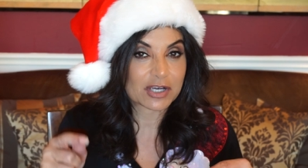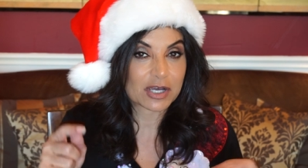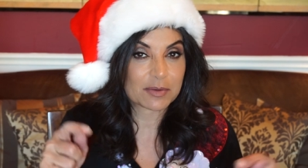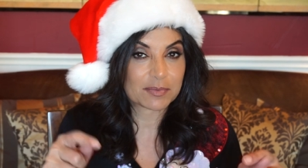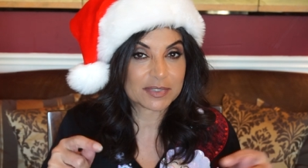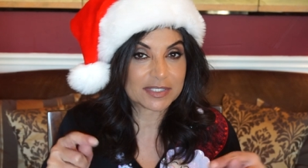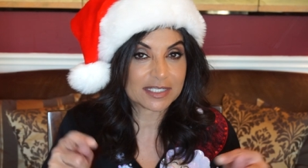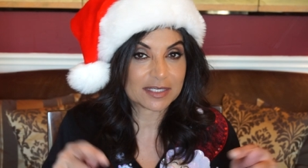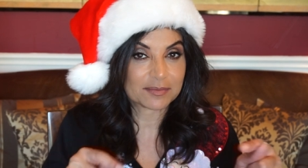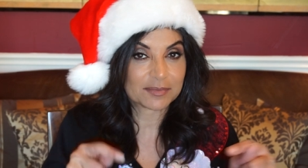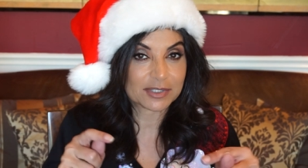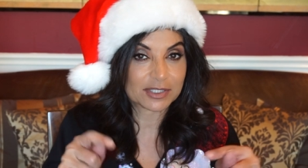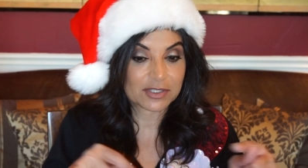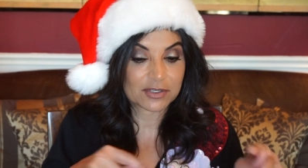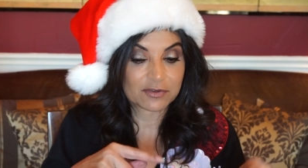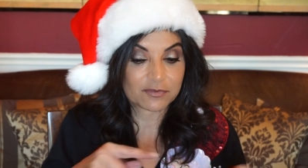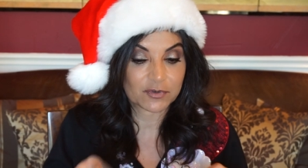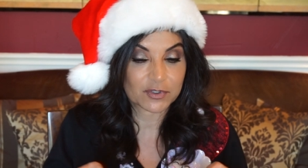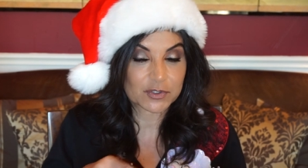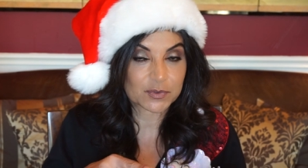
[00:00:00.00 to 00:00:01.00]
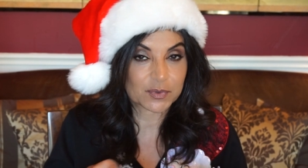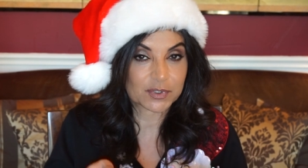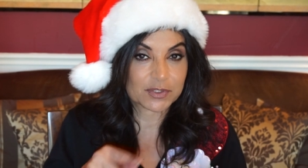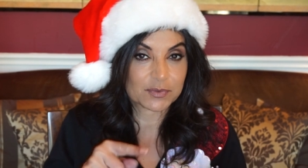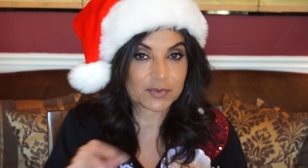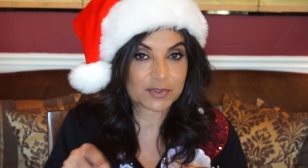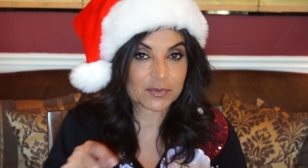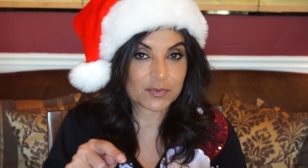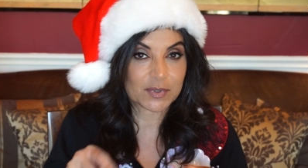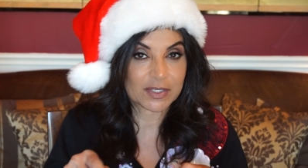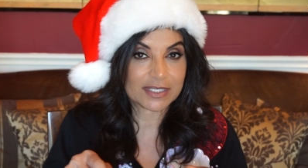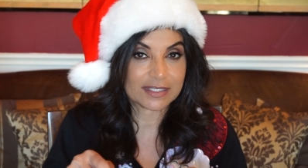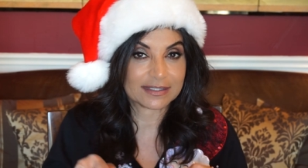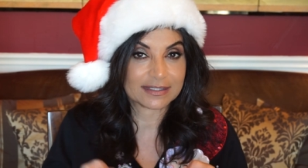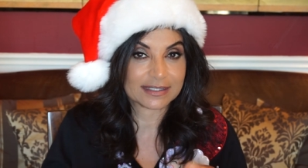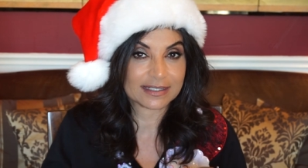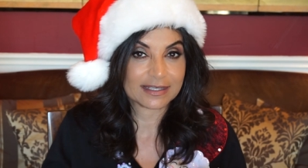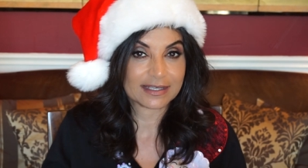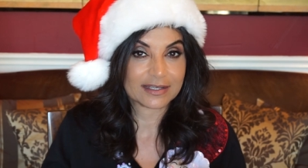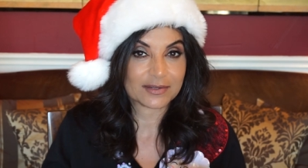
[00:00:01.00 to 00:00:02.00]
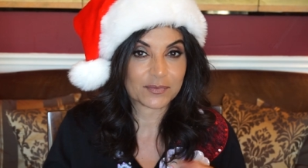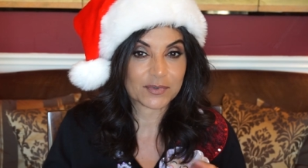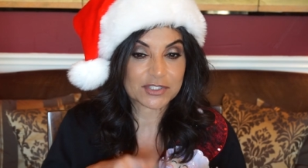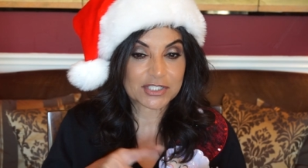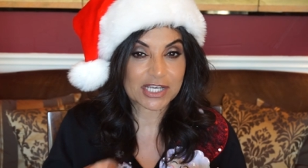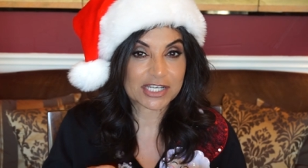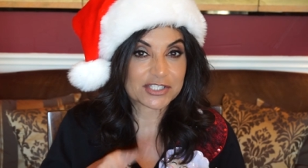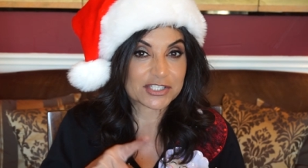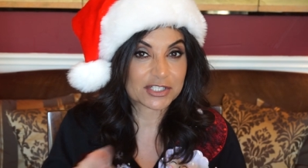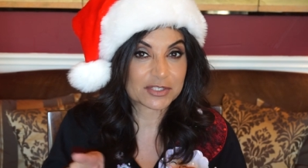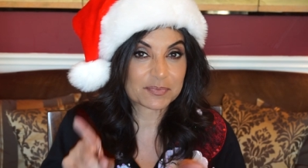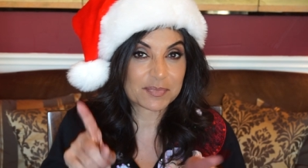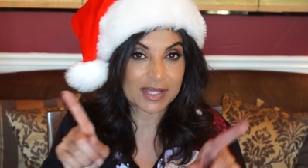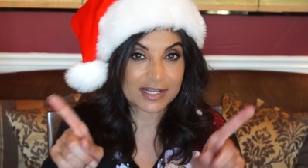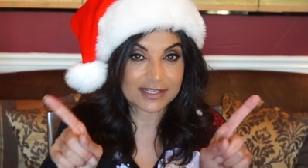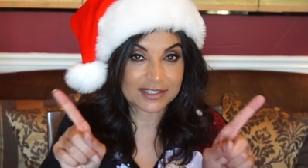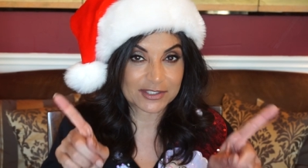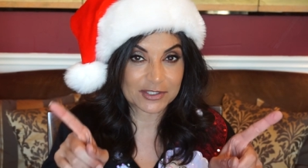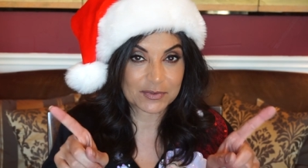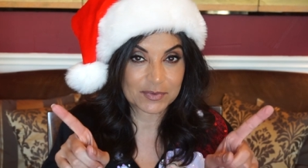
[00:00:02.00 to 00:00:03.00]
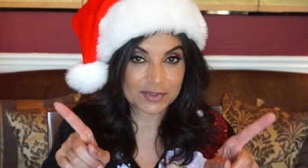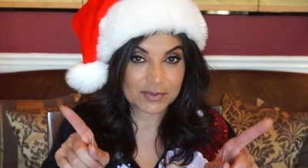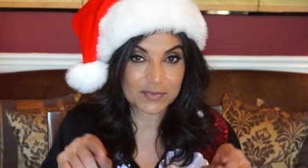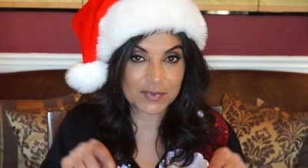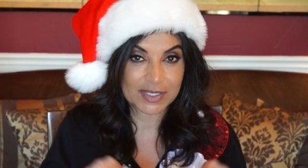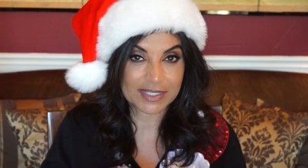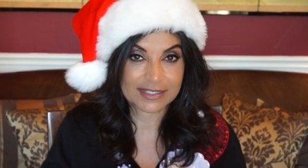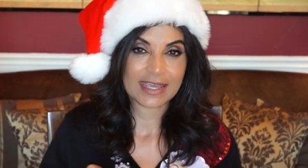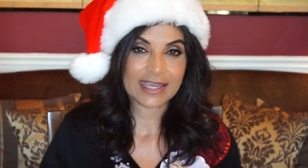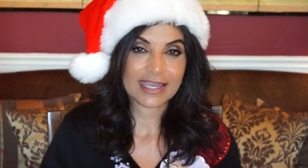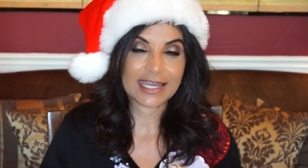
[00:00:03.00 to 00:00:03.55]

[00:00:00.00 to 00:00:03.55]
a comment down below of which one you want to win, which eyeshadow palette you want to win.